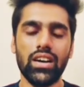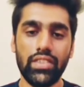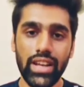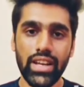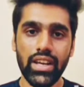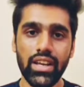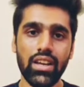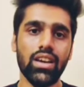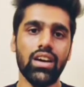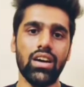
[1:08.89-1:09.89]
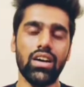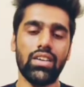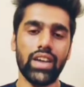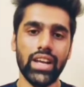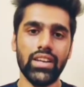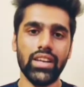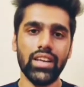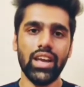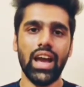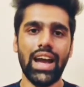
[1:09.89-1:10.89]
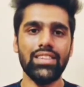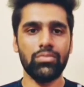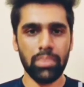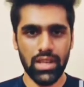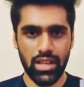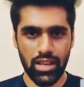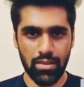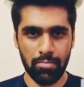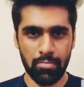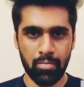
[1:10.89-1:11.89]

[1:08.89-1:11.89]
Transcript: reading, writing and speaking.